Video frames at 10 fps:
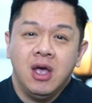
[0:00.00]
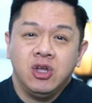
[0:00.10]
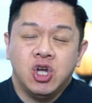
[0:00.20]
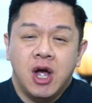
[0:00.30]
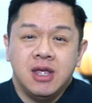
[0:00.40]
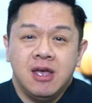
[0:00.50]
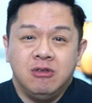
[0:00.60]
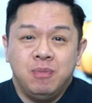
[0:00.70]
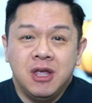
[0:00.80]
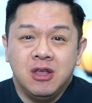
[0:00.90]
China has
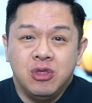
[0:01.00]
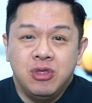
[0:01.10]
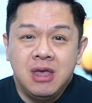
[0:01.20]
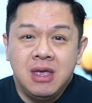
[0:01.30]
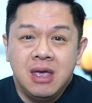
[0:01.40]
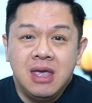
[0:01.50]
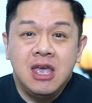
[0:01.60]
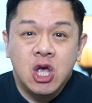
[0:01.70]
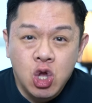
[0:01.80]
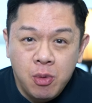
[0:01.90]
been the
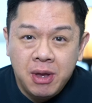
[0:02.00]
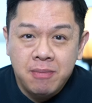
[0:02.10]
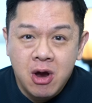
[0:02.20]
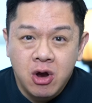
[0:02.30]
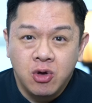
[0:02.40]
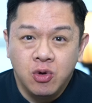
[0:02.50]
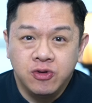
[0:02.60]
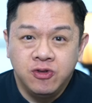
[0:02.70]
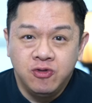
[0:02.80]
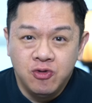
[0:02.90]
economic miracle
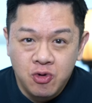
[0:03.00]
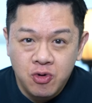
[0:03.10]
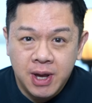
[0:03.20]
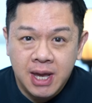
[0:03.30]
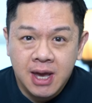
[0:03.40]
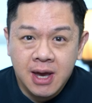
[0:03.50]
story